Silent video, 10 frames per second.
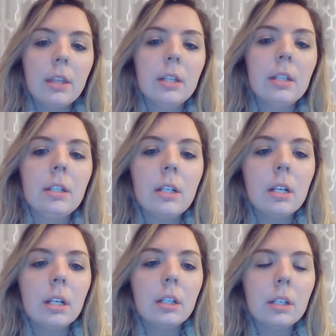the
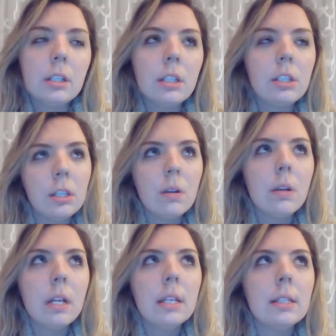
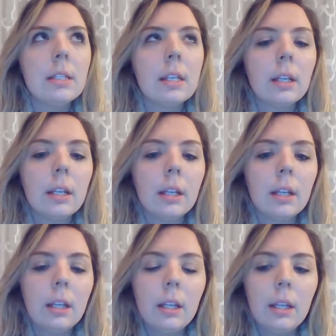students
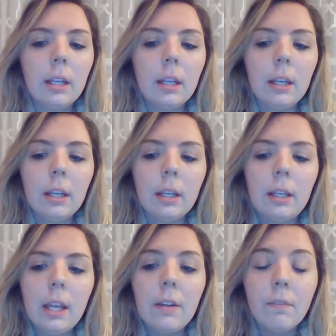
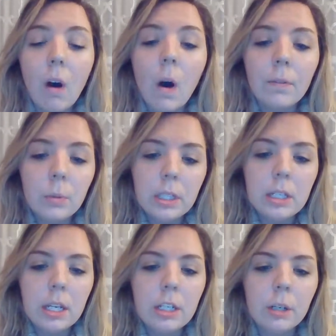get involved with the
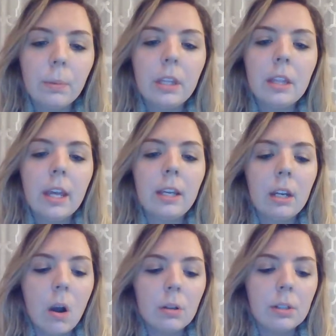teacher, but then they
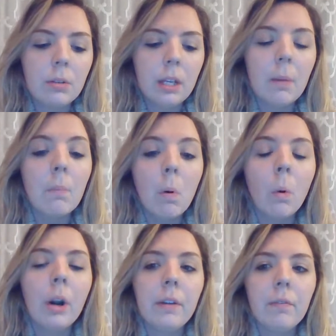can also get
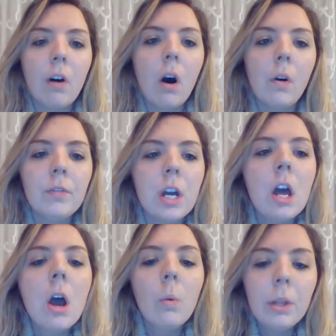more involved
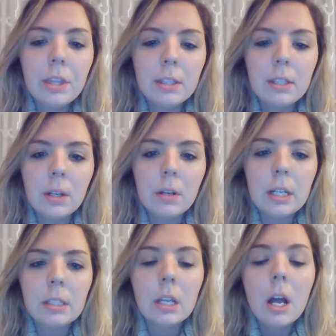with the
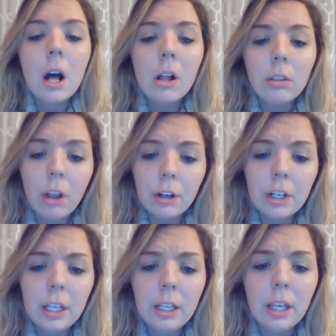students,
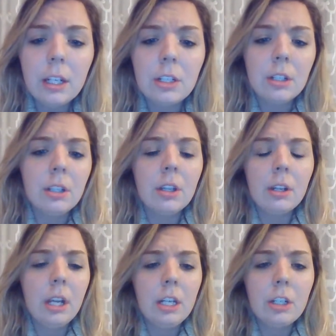learning
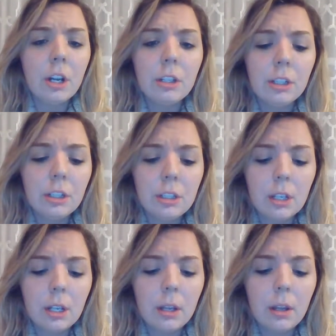each other's